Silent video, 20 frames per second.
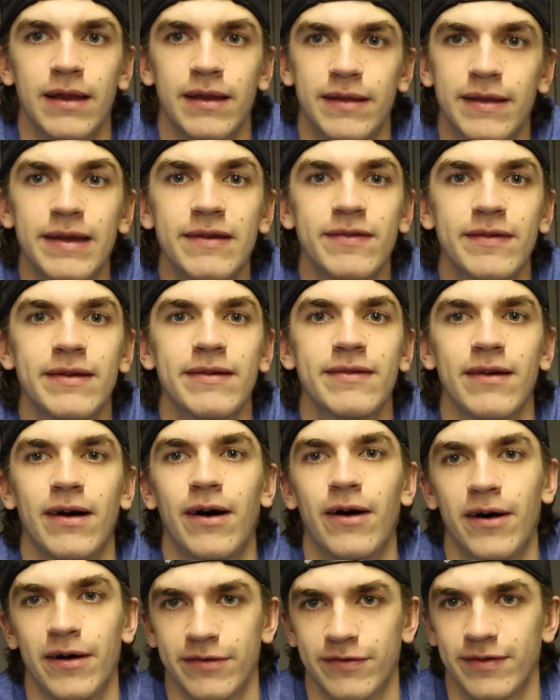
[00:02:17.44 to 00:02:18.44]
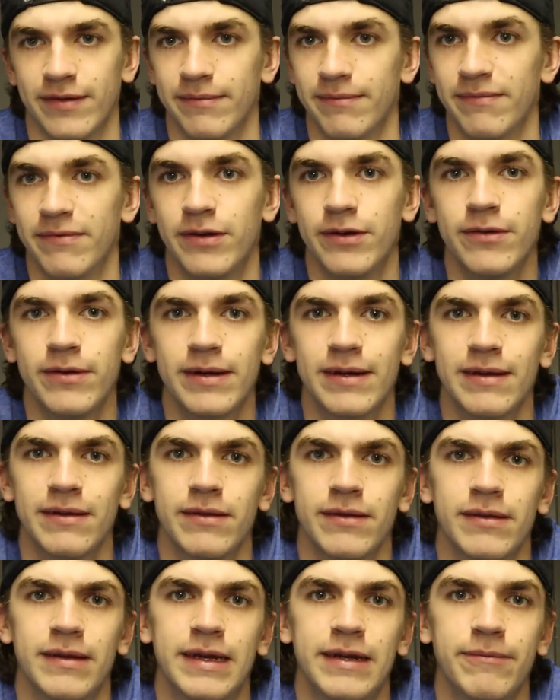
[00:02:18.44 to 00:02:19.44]
This is awesome.
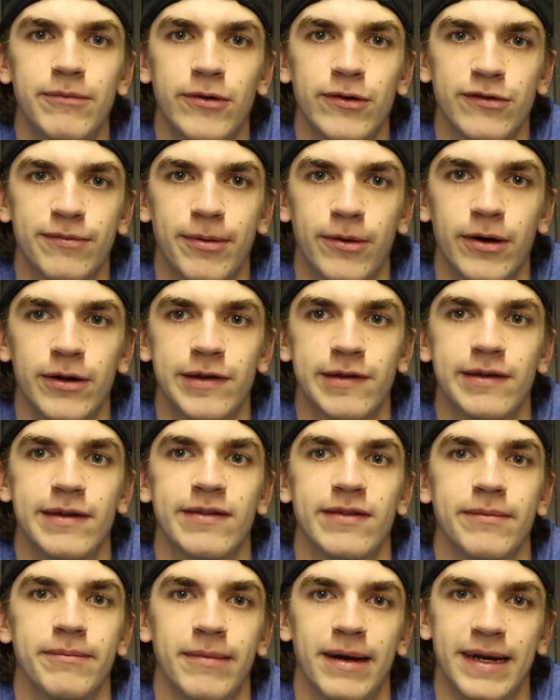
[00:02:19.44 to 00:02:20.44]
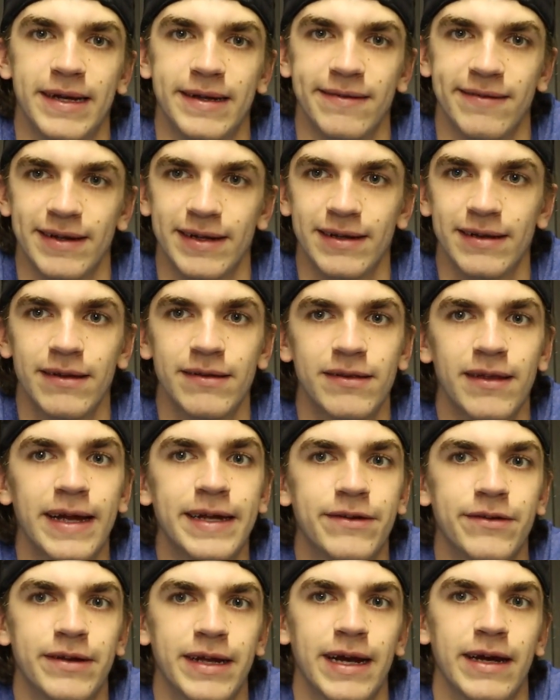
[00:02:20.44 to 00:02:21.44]
Doing Need More Sports is amazing.
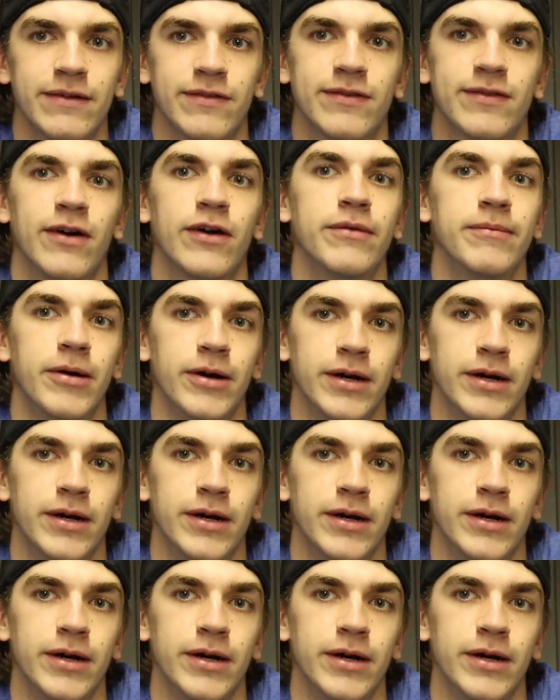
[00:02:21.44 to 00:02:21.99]
Thank you guys so